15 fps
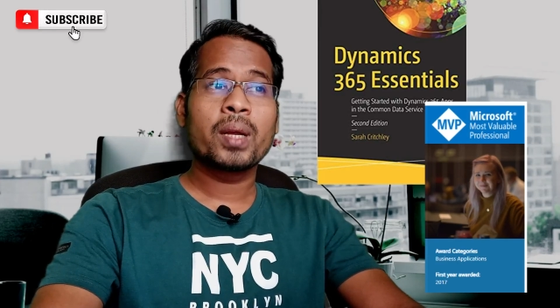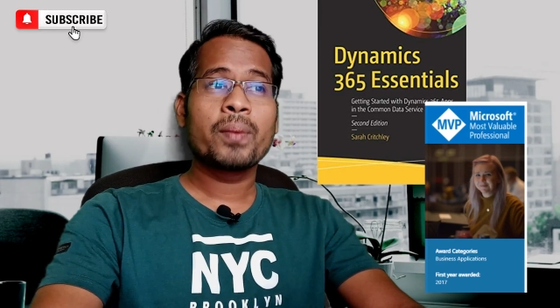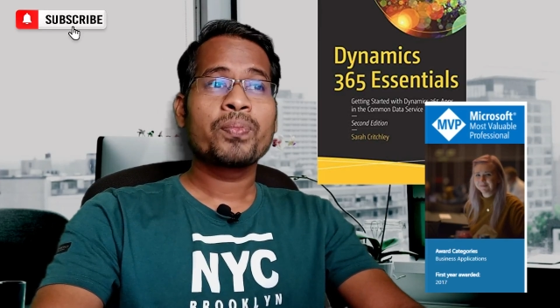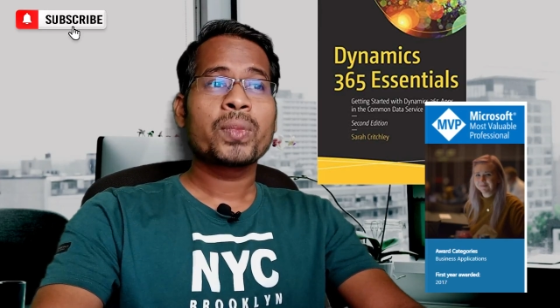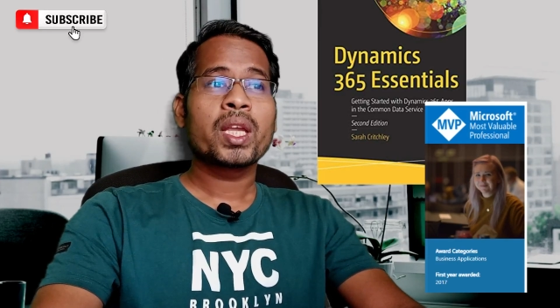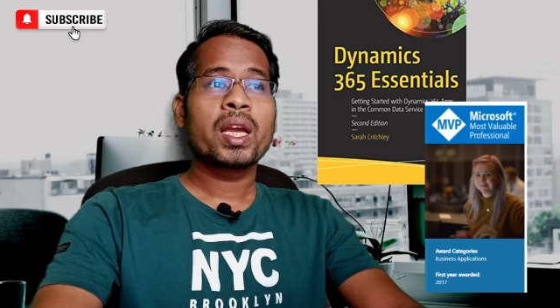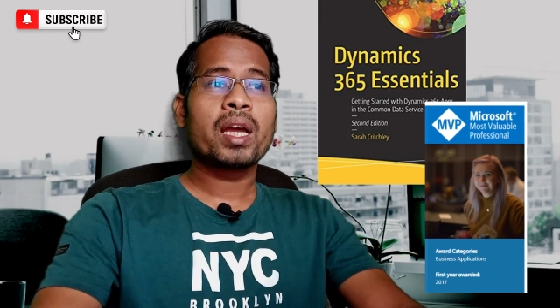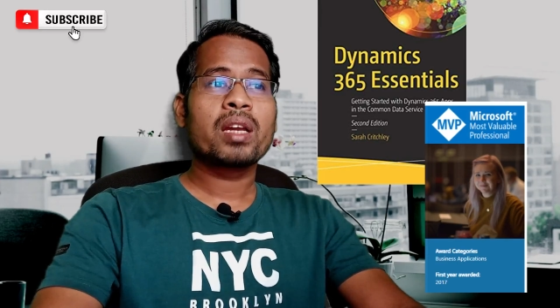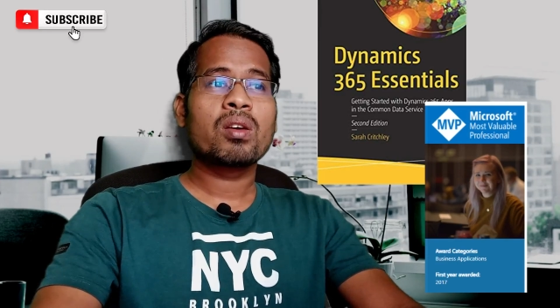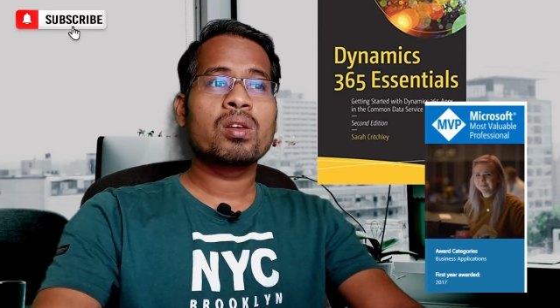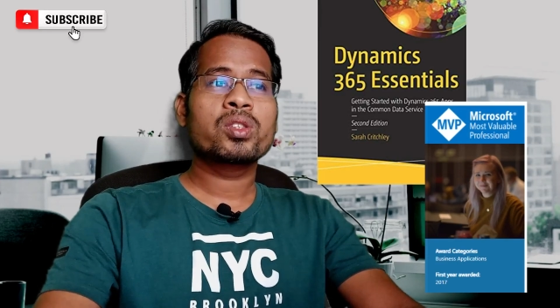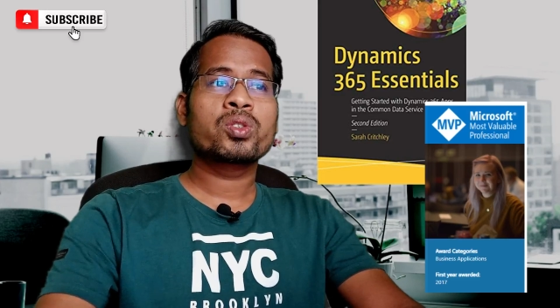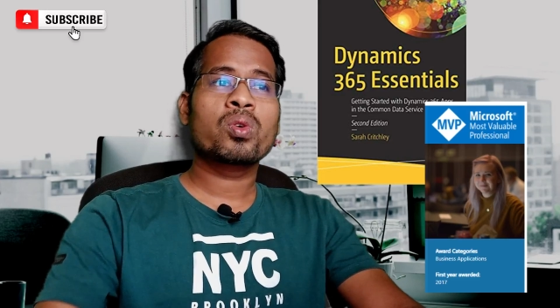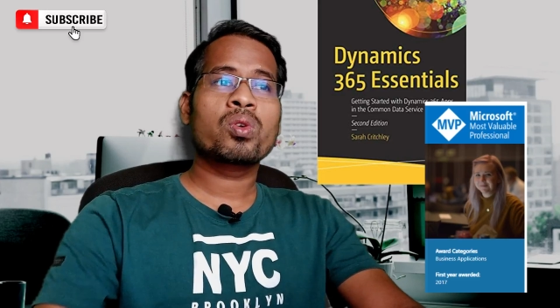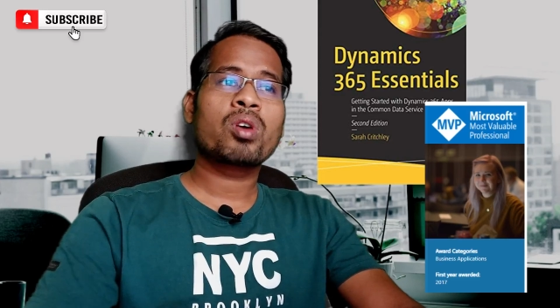and also
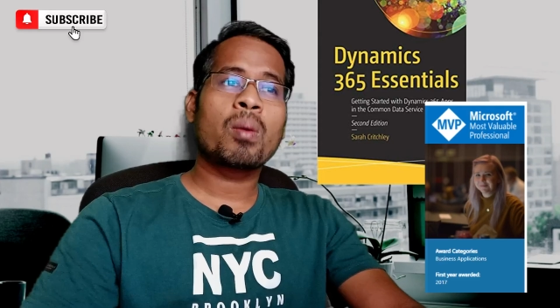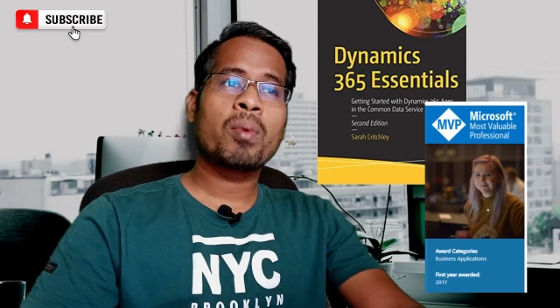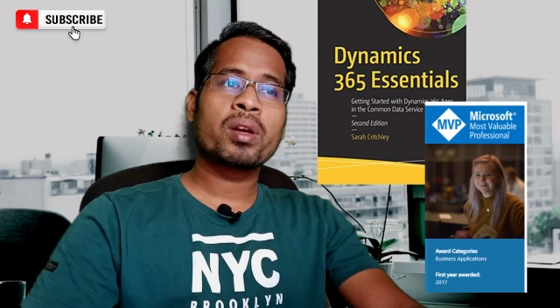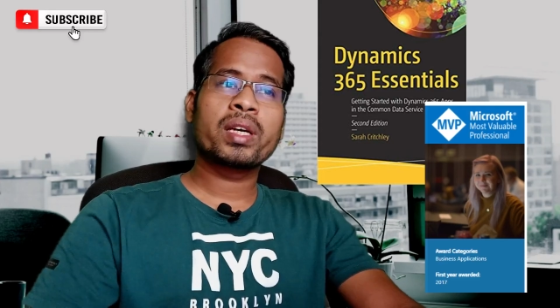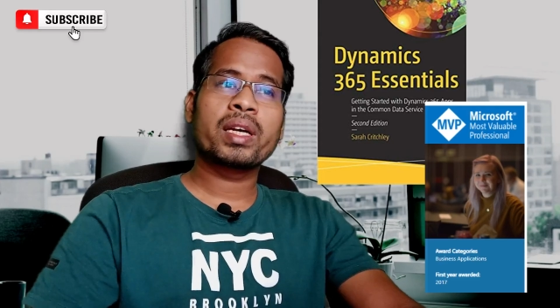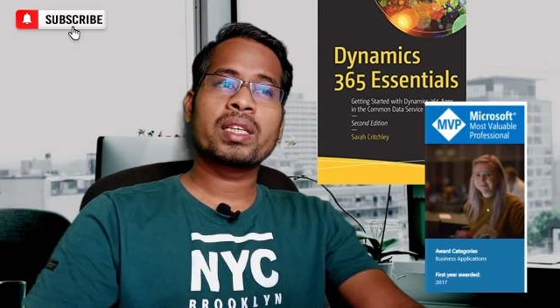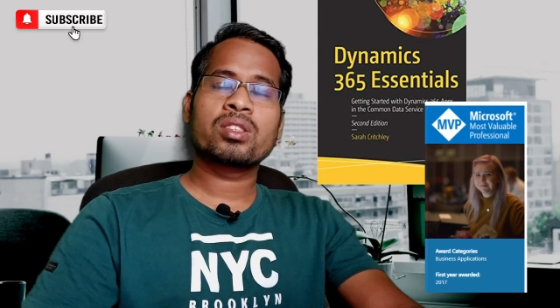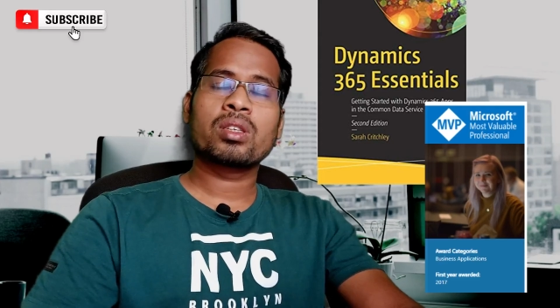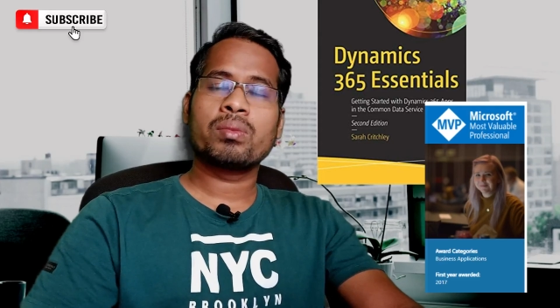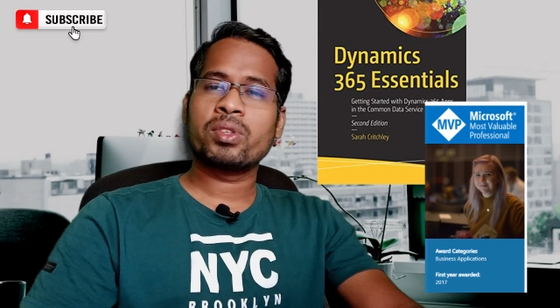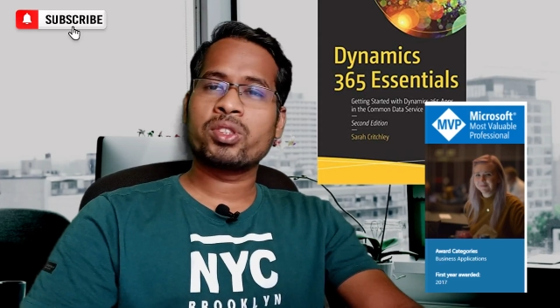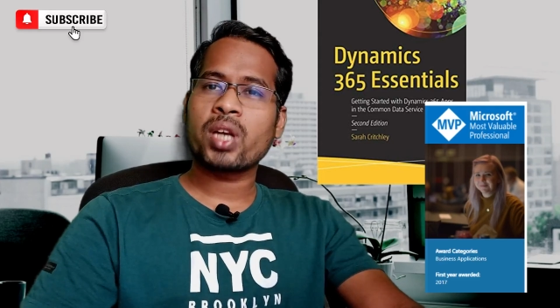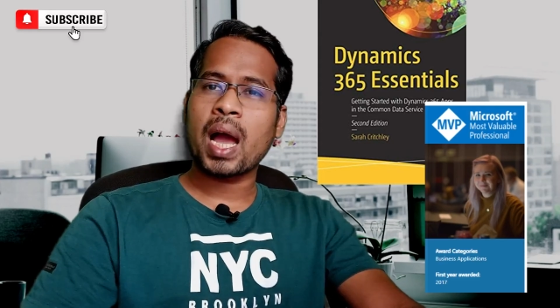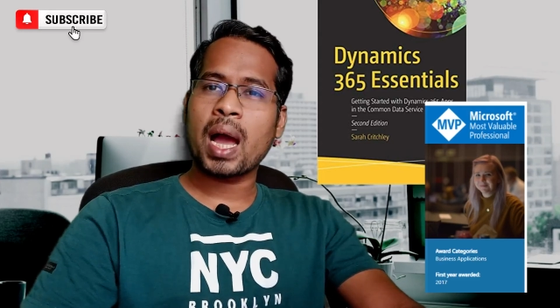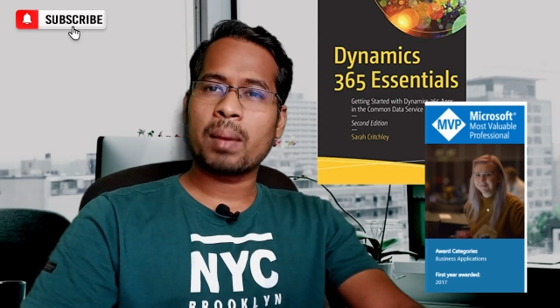common data service
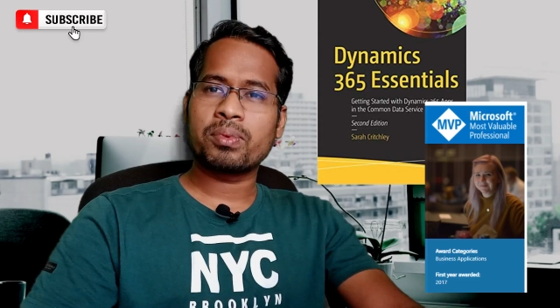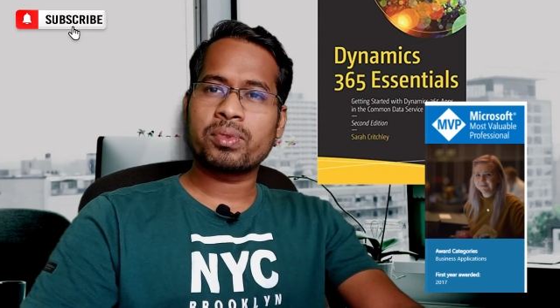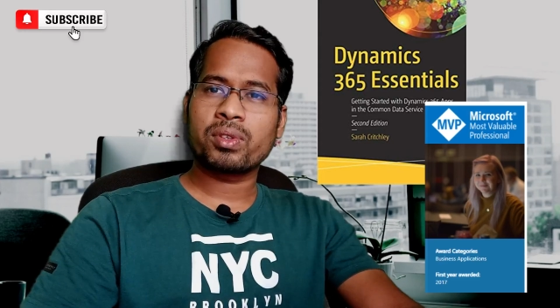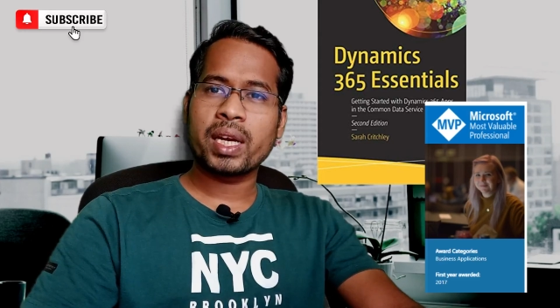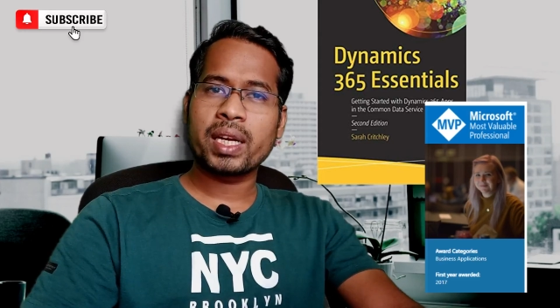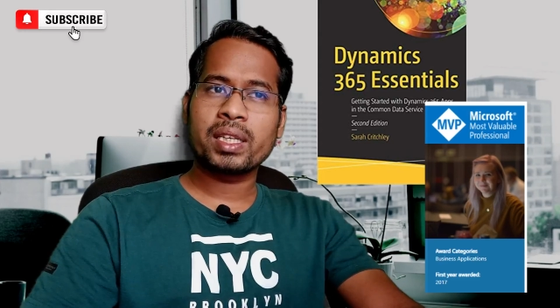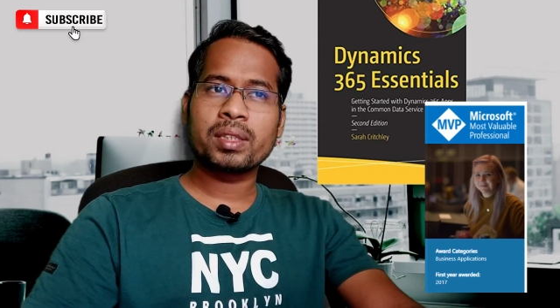apps, right?